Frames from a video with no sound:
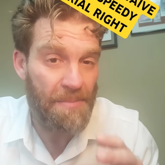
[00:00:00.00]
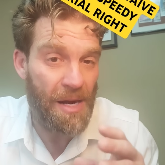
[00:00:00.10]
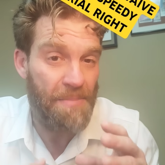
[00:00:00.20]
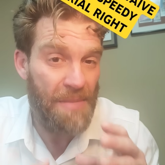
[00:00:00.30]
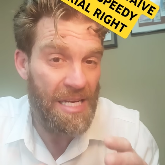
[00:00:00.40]
that
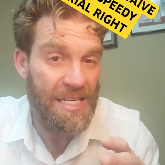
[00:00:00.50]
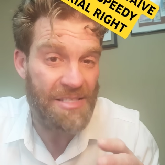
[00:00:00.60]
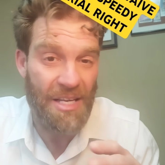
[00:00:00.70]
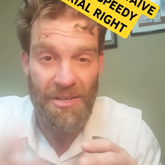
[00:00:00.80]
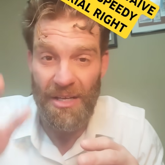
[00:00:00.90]
might mean
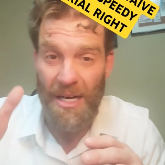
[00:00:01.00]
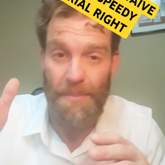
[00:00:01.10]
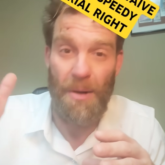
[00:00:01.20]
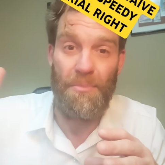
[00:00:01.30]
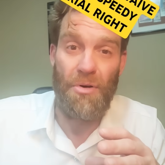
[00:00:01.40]
is that you'll end
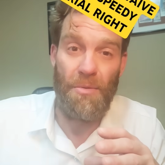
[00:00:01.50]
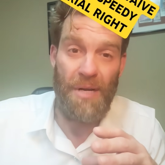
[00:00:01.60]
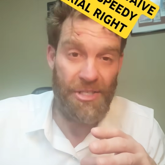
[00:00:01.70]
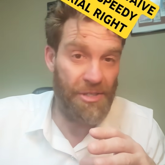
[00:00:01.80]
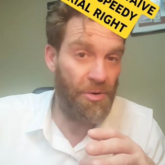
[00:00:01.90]
up on
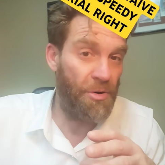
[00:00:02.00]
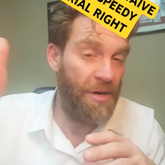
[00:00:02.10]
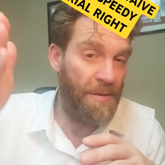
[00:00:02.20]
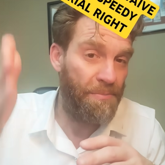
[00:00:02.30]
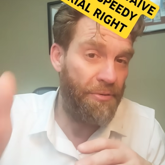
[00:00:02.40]
probation
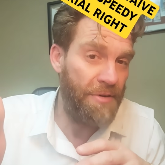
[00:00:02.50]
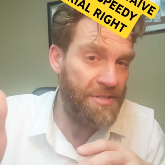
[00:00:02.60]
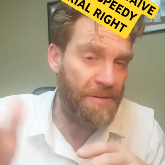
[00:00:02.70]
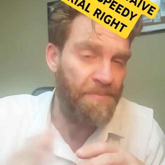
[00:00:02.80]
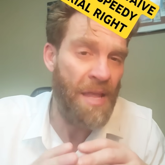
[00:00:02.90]
or in
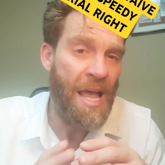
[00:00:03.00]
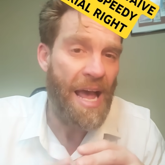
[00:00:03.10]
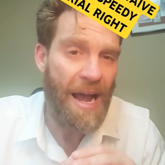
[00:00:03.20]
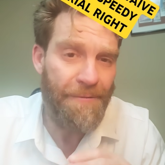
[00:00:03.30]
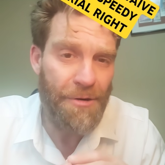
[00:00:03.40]
prison
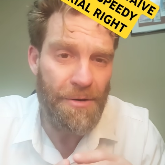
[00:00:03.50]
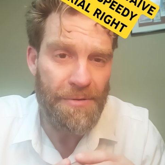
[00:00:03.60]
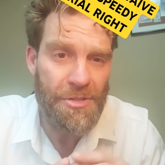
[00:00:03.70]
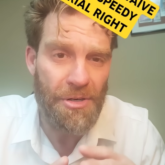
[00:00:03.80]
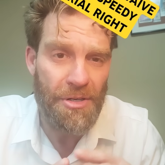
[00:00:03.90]
after
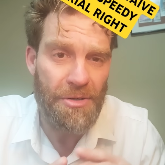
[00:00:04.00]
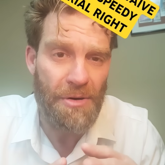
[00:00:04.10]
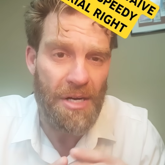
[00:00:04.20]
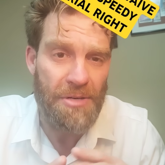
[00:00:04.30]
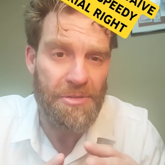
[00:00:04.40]
you've asserted
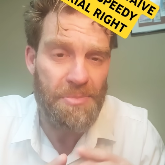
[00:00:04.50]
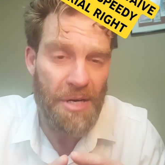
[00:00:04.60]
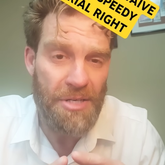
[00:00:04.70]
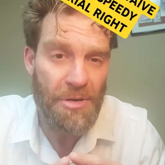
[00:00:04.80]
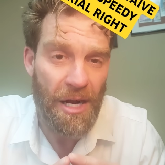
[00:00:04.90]
your right to a
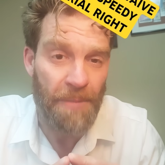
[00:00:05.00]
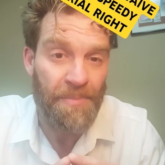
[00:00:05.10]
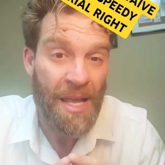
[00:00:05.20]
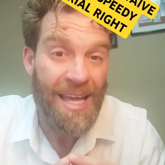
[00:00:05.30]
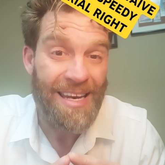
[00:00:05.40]
speedy trial.
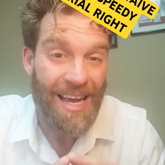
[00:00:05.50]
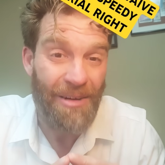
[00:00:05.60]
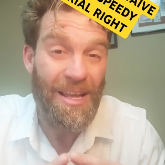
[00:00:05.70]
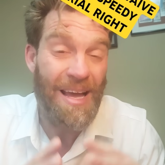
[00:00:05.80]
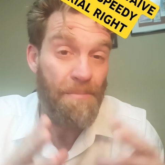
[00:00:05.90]

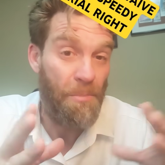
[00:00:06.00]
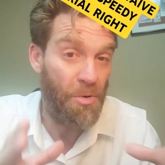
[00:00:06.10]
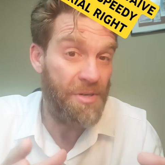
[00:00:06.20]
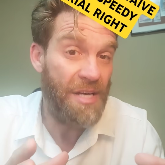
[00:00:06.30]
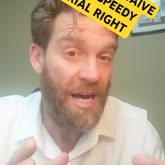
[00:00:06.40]
Now,
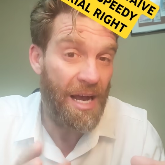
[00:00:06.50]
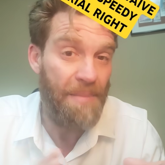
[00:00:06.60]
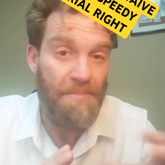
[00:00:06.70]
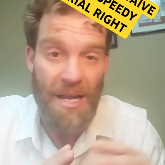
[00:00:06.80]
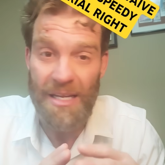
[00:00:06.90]
more
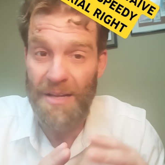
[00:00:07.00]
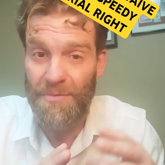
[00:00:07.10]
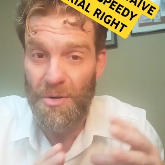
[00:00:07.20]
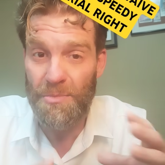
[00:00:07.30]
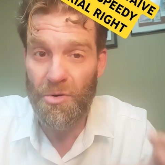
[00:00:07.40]
time may
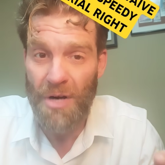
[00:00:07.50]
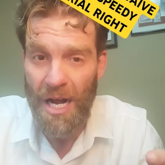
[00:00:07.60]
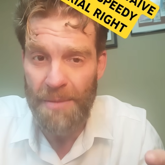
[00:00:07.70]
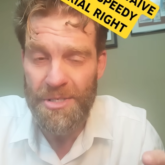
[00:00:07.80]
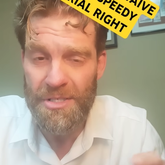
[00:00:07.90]
give you more
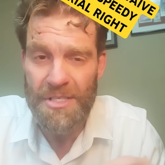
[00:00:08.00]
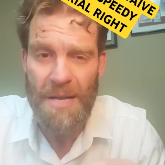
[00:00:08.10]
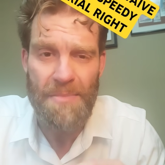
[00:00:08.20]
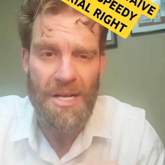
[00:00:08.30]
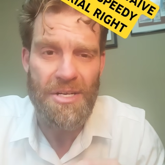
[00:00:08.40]
options.
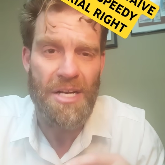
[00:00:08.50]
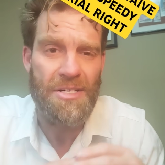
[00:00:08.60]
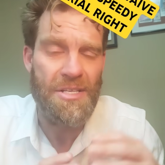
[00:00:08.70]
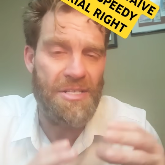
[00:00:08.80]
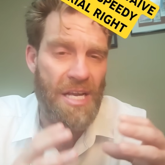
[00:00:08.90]
It may
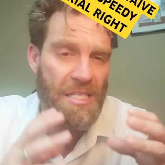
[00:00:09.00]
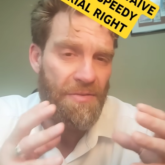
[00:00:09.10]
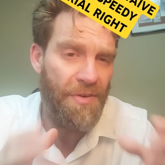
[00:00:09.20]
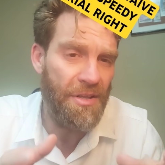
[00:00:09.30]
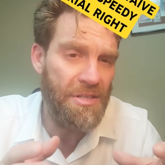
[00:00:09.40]
change the
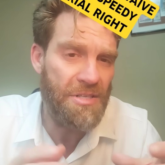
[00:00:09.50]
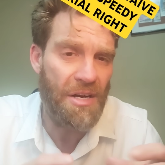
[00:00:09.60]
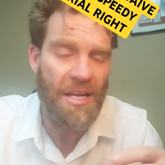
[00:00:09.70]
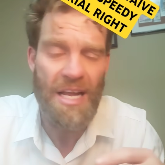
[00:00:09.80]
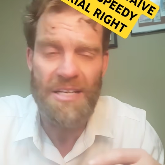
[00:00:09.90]
state's feelings
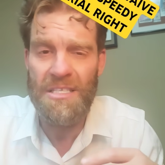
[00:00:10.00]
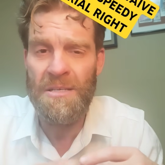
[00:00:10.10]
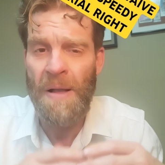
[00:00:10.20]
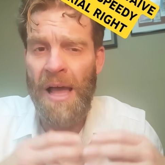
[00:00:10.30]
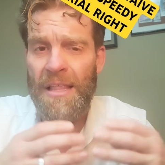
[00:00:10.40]
on
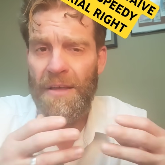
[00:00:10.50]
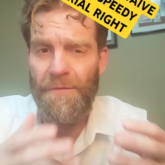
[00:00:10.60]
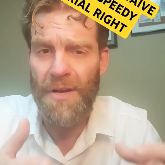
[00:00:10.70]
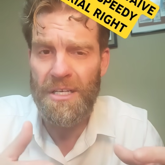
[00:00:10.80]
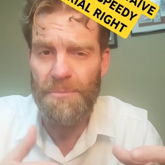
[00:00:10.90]
cases.
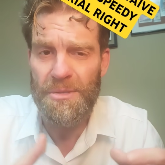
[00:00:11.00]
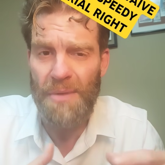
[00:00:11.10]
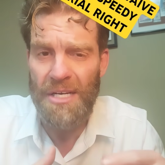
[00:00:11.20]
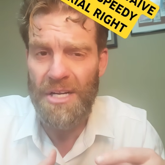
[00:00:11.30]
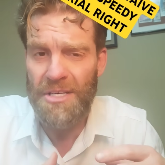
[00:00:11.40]
The
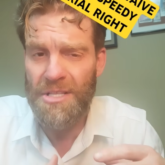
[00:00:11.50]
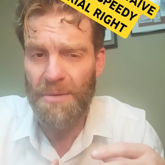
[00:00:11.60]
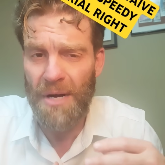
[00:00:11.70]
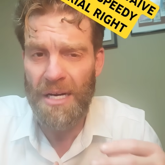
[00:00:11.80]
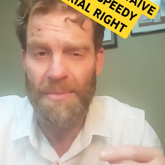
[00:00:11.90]
victims may change
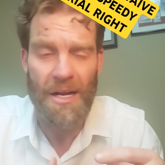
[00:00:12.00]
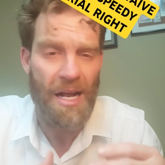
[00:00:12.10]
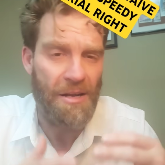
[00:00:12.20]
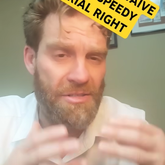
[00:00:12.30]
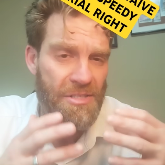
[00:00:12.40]
their mind
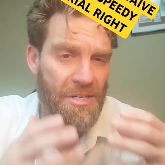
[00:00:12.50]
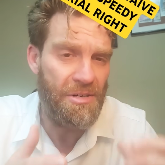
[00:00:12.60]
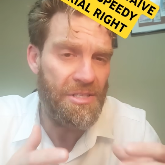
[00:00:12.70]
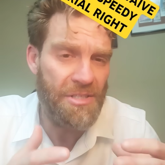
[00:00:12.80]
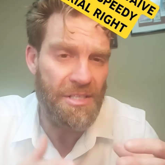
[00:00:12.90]
about how
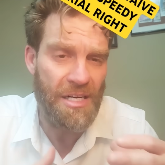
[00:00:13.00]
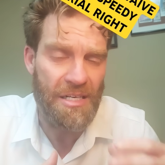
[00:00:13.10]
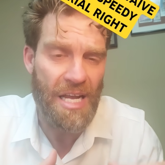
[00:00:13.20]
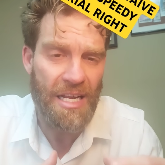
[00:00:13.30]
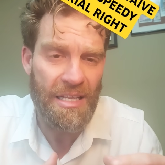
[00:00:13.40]
seriously
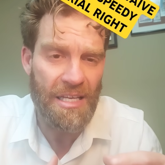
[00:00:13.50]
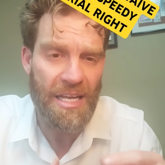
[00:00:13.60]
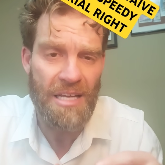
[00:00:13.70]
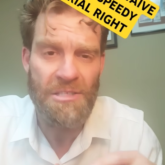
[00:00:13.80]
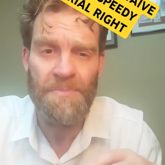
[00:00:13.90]
they're taking the
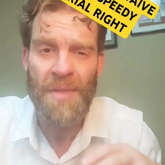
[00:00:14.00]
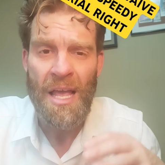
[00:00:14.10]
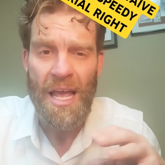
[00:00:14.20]
case,